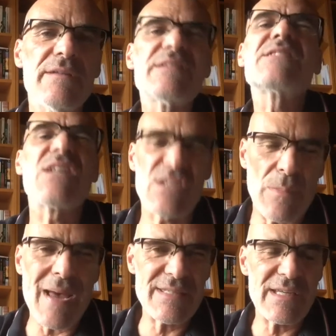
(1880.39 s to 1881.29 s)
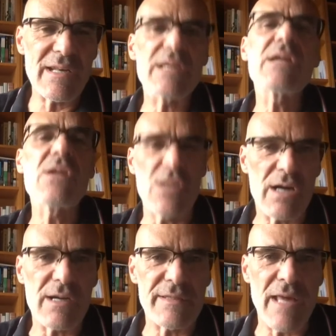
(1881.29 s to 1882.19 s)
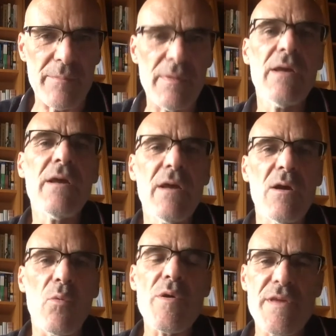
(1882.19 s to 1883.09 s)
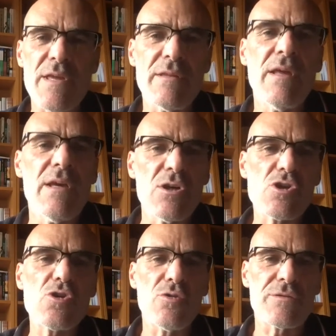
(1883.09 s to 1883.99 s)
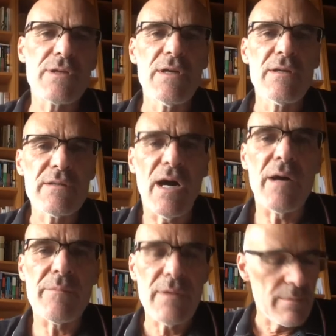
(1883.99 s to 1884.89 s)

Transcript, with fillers: systematically conquer them within short time